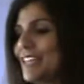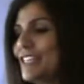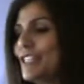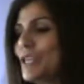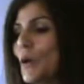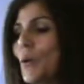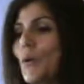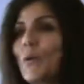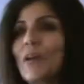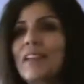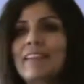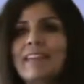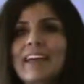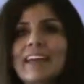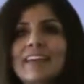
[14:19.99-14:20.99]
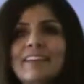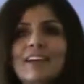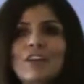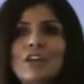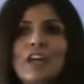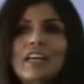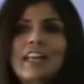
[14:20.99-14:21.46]
so
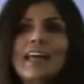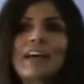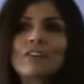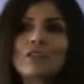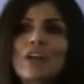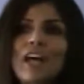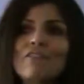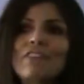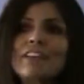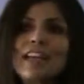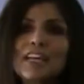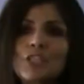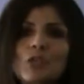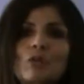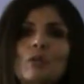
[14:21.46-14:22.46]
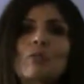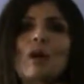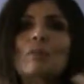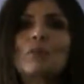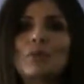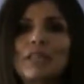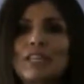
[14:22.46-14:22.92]
they're not allowed to have a natural
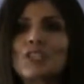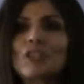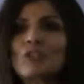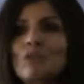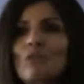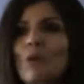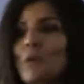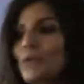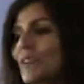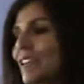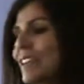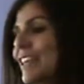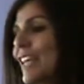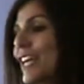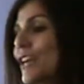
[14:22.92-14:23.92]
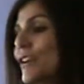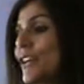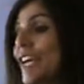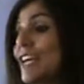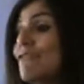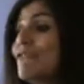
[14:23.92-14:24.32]
population growth in the area.